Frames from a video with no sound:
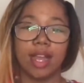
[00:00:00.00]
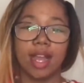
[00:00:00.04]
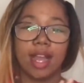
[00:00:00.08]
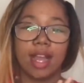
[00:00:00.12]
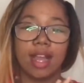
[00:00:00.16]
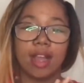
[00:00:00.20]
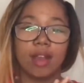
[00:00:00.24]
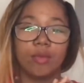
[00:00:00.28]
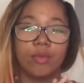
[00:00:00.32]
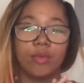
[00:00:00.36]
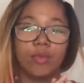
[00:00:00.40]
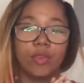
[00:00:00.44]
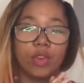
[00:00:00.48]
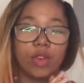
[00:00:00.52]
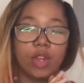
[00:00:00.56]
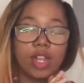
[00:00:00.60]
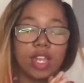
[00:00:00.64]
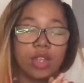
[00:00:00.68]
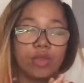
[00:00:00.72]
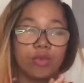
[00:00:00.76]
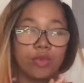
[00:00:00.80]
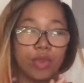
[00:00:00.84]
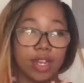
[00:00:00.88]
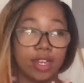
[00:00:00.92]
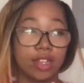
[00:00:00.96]
for a
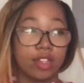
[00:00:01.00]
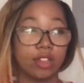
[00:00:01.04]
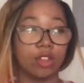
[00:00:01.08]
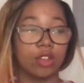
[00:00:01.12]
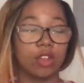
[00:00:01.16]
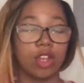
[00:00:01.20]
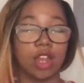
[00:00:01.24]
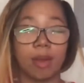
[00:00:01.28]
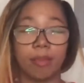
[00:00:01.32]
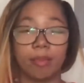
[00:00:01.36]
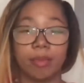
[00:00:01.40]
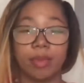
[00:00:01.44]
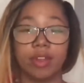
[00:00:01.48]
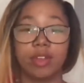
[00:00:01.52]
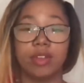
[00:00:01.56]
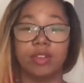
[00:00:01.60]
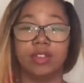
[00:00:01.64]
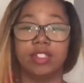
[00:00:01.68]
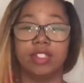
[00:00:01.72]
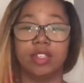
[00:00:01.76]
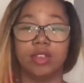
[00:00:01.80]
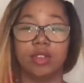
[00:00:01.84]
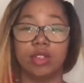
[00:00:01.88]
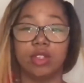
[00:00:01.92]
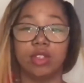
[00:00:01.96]
regular upload.
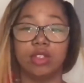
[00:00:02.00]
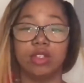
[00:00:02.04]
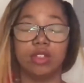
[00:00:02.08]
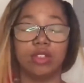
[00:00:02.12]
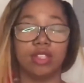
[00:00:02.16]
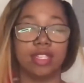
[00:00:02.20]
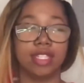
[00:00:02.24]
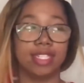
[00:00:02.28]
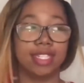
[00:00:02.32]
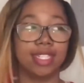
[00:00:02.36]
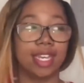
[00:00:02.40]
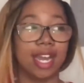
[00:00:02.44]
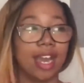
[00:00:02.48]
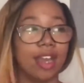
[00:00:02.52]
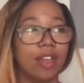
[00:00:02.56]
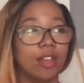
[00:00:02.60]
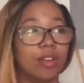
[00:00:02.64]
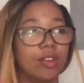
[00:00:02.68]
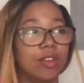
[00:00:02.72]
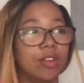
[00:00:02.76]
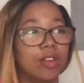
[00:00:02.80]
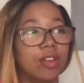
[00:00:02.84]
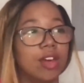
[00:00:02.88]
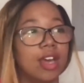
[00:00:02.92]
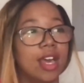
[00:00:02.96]
So you do the
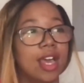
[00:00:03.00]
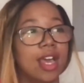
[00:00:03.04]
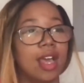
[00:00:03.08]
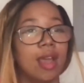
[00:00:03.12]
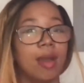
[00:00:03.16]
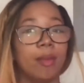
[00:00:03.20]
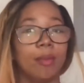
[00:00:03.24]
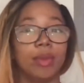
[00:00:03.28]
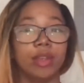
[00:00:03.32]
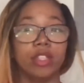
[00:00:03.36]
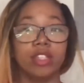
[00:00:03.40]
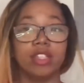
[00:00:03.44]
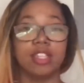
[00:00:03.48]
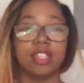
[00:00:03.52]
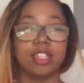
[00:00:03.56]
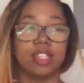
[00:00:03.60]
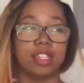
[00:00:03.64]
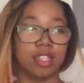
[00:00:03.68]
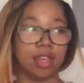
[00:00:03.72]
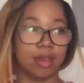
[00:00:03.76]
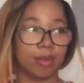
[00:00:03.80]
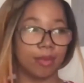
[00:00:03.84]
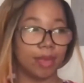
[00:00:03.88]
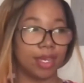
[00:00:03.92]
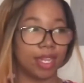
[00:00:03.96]
title, put the
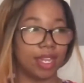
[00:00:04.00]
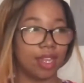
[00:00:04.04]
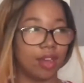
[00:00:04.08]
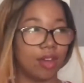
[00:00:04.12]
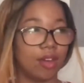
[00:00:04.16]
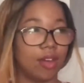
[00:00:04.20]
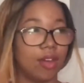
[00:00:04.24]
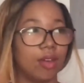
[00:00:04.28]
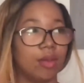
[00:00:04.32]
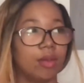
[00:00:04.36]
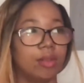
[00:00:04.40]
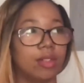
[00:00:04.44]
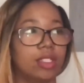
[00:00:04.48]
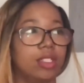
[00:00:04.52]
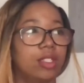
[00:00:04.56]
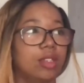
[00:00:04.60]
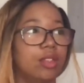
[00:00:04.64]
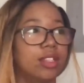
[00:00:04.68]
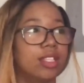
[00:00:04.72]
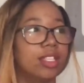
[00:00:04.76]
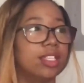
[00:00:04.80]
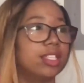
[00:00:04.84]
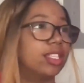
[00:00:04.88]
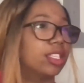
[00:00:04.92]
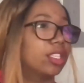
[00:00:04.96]
thumbnail, do
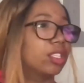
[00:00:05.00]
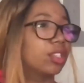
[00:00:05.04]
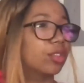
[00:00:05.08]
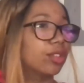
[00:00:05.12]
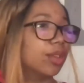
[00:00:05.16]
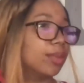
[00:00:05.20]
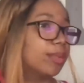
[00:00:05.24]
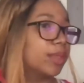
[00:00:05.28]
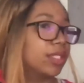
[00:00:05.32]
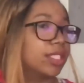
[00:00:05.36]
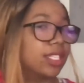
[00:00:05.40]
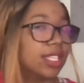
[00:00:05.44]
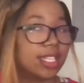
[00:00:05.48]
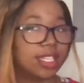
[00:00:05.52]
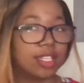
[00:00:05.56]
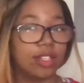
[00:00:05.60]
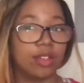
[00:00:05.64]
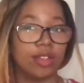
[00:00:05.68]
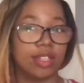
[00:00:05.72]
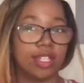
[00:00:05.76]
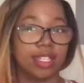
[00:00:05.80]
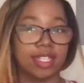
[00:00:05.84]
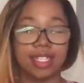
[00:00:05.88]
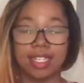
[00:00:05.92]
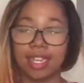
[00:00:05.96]
the description, do
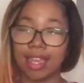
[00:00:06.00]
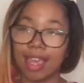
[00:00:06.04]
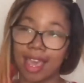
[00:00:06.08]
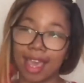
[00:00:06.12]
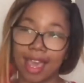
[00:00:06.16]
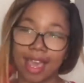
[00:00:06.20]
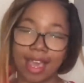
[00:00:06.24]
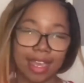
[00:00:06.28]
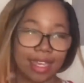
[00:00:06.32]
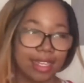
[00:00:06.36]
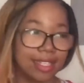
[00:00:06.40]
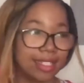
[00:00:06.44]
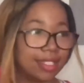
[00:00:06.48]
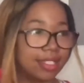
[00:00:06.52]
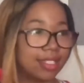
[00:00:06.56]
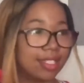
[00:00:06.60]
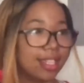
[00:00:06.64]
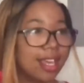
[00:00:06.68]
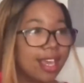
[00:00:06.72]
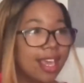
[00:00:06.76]
the tags,